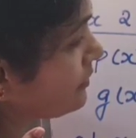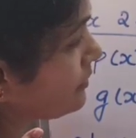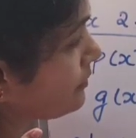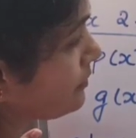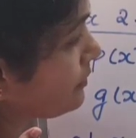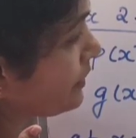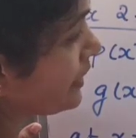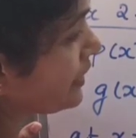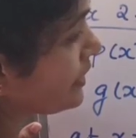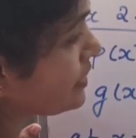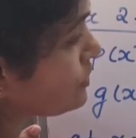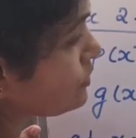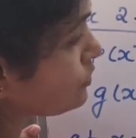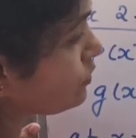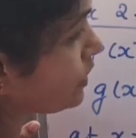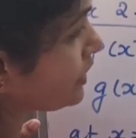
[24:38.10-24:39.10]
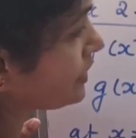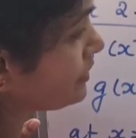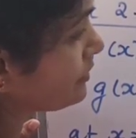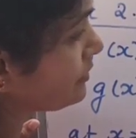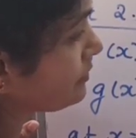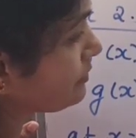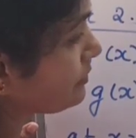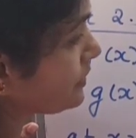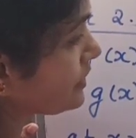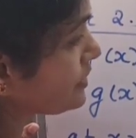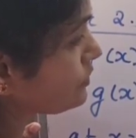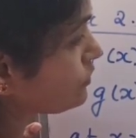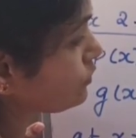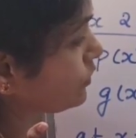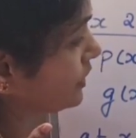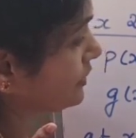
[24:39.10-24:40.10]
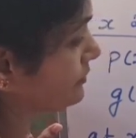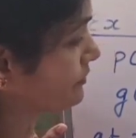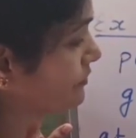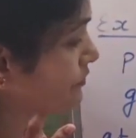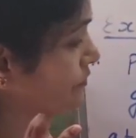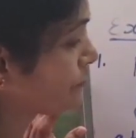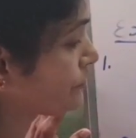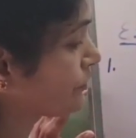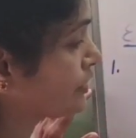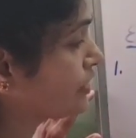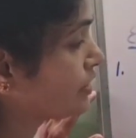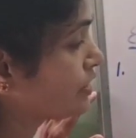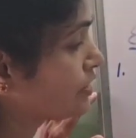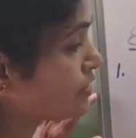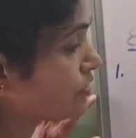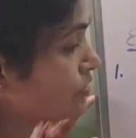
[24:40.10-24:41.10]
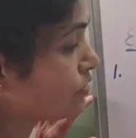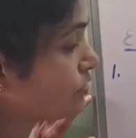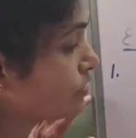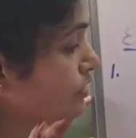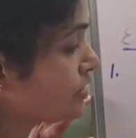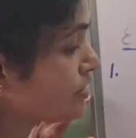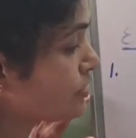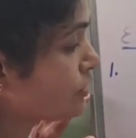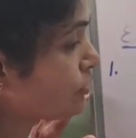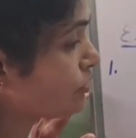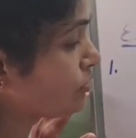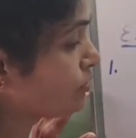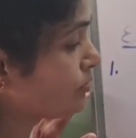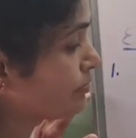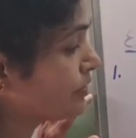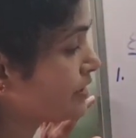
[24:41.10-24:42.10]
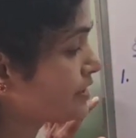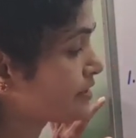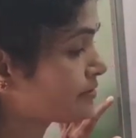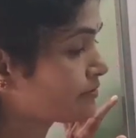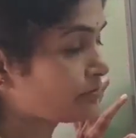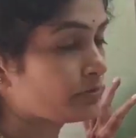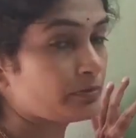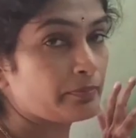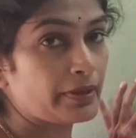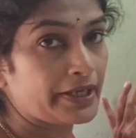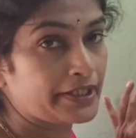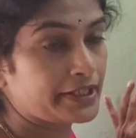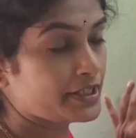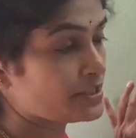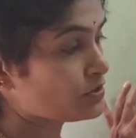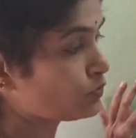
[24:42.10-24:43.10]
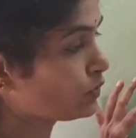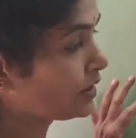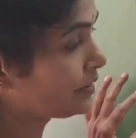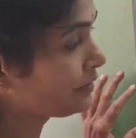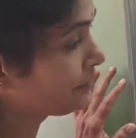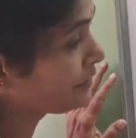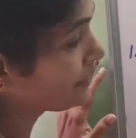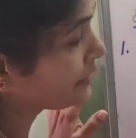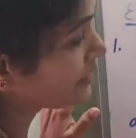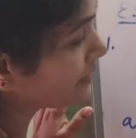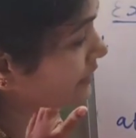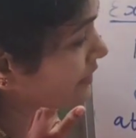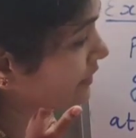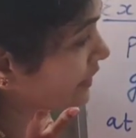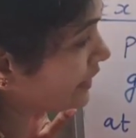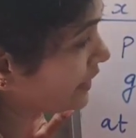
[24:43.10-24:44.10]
minus 1 plus 1. So this cube is minus 1, then